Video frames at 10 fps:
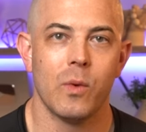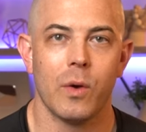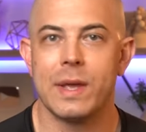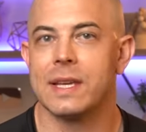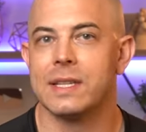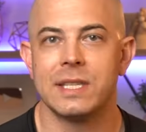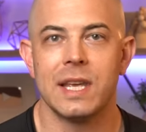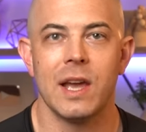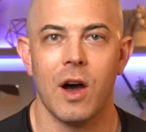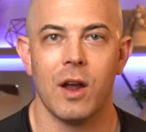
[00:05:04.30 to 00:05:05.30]
where we can
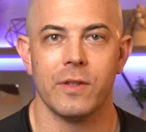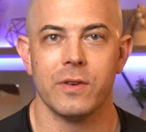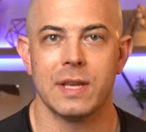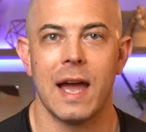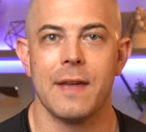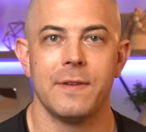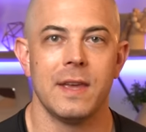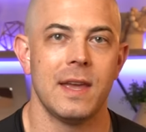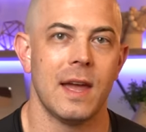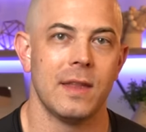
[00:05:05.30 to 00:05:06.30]
see all of those
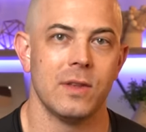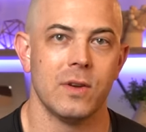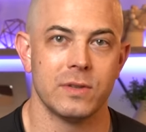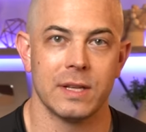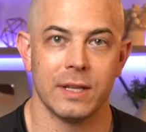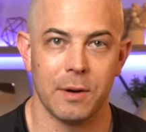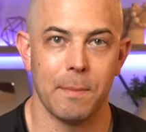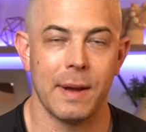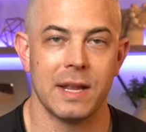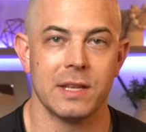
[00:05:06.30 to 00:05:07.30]
hyphae and those little
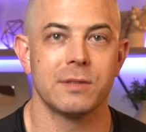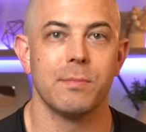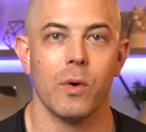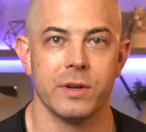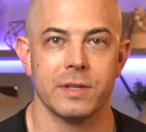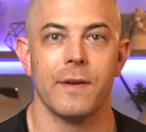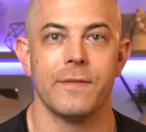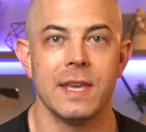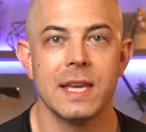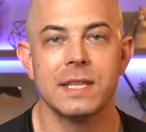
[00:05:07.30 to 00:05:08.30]
budding spores of
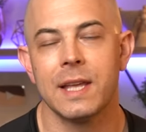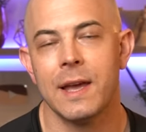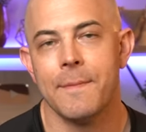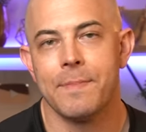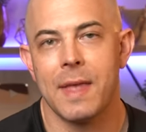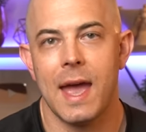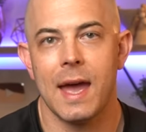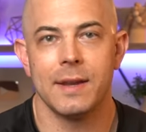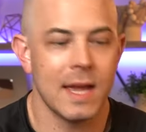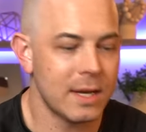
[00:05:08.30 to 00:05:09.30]
yeast,
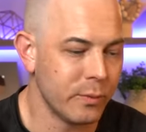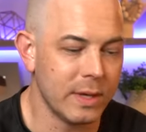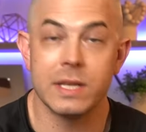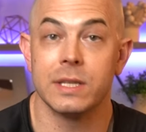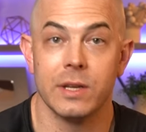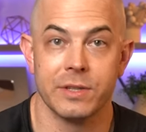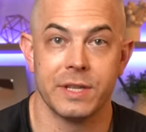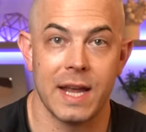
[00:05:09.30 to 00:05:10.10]
and it really seals the